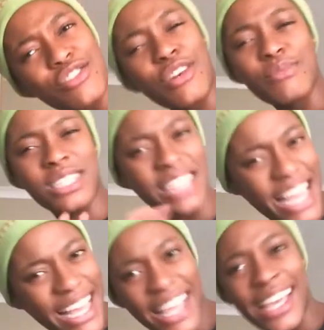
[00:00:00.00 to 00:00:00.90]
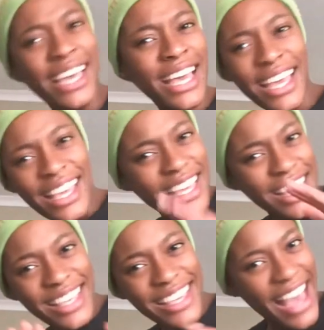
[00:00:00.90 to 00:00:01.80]
So I'm just like,
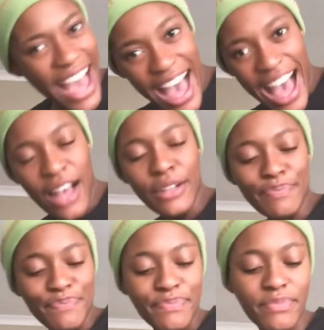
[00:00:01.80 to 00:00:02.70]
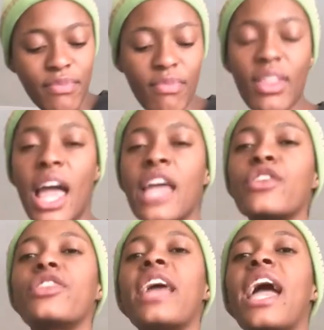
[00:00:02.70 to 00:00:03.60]
yeah.
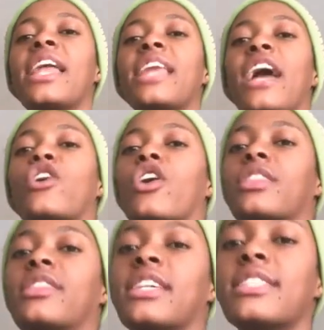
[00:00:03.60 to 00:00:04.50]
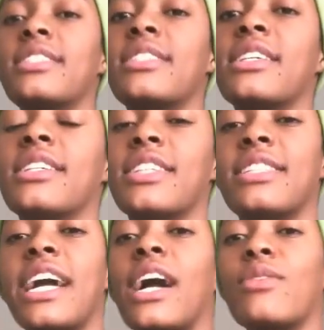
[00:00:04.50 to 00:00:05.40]
And then I got this.
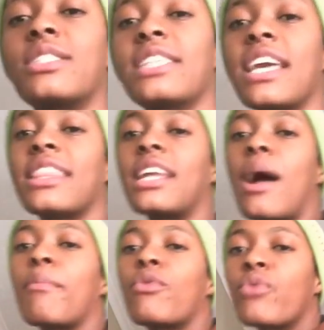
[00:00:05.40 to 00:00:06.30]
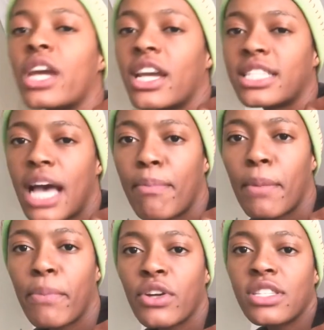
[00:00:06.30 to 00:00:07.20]
Just like I was saying that I'm a rare type
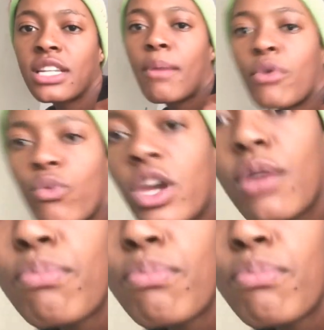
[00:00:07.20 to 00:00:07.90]
of person, I'm a rare